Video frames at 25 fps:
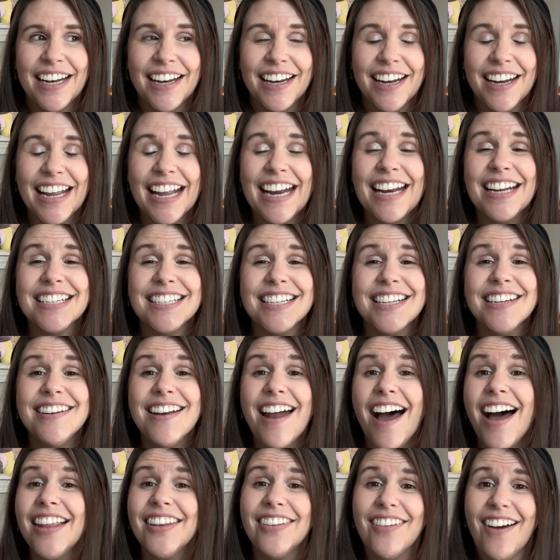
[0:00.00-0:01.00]
it is
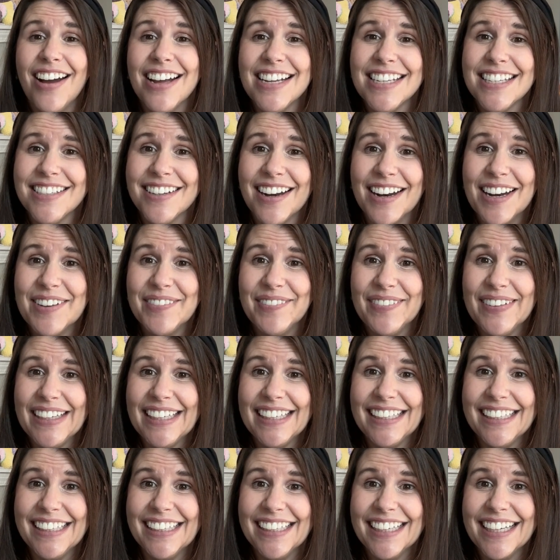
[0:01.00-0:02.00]
not lost on
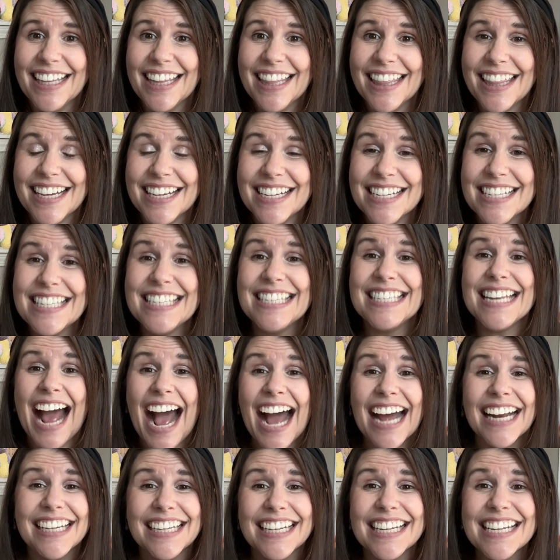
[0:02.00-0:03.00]
me the
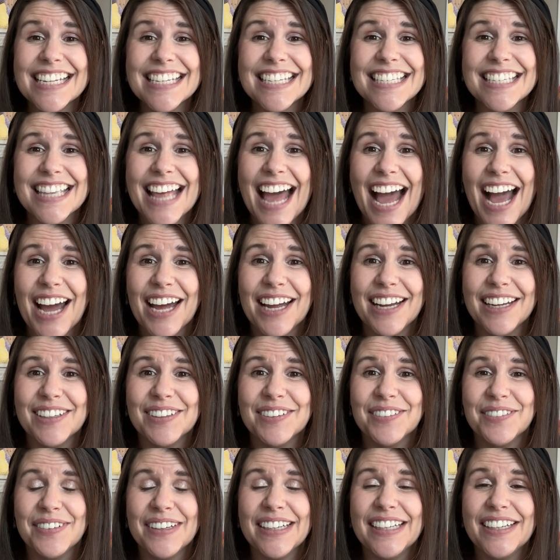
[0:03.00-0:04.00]
sadness that
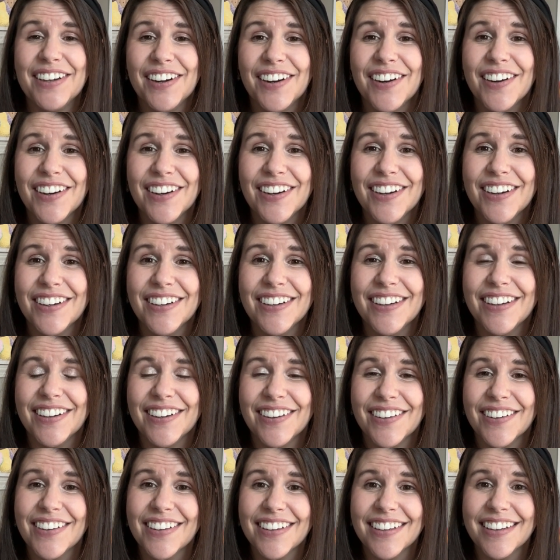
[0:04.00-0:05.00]
we heard
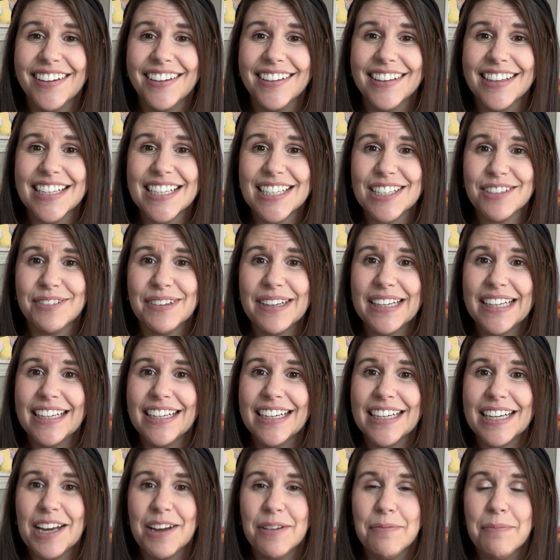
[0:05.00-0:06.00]
earlier this
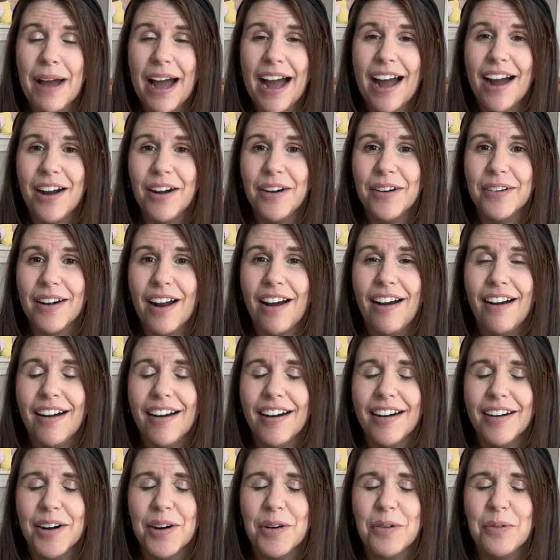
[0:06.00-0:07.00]
week about
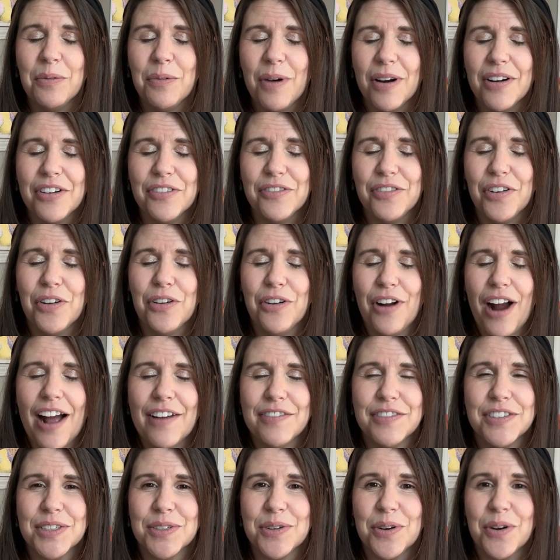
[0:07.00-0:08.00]
our wonderful craft
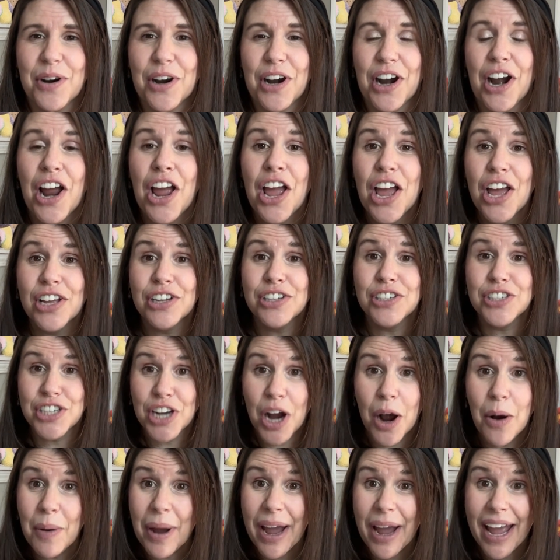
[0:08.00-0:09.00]
store,
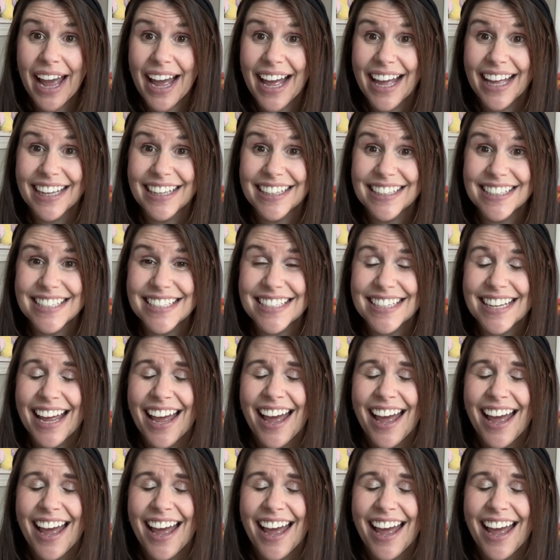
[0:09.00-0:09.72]
Joann's.